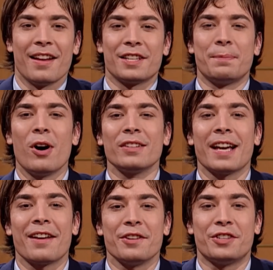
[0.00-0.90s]
In a small
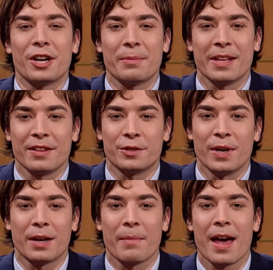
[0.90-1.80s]
town in Germany this
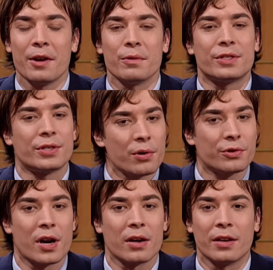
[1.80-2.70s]
week, a man who was so
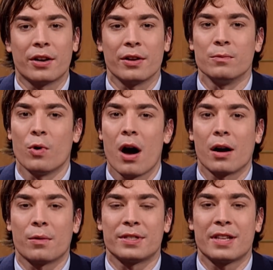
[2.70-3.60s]
drunk he couldn't
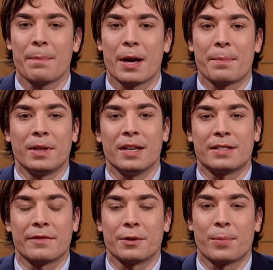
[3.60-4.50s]
walk was stopped by
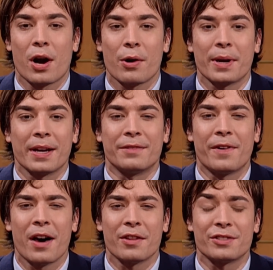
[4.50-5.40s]
police after borrowing his
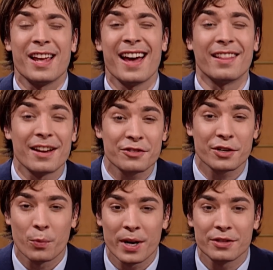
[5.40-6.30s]
father's
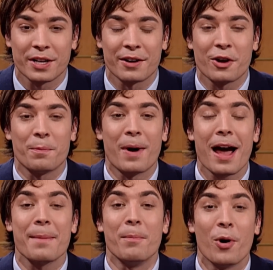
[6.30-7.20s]
electric wheelchair to go
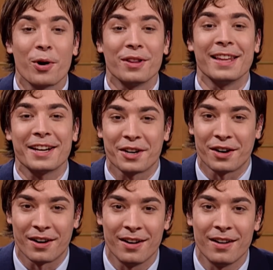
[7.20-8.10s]
buy more
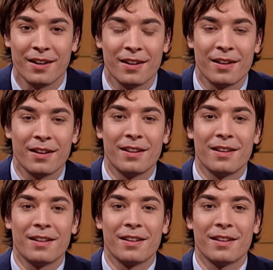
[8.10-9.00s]
liquor.
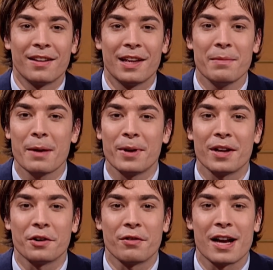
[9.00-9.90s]
He may be
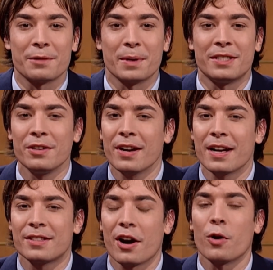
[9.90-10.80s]
under arrest, but he still
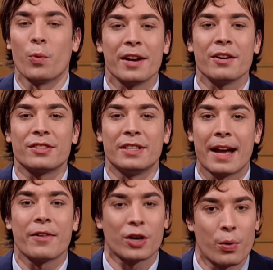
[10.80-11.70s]
gets our Winners
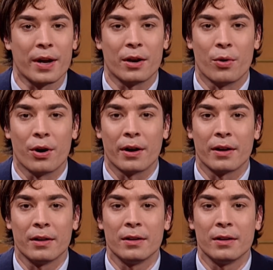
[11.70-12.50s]
Never Quit award.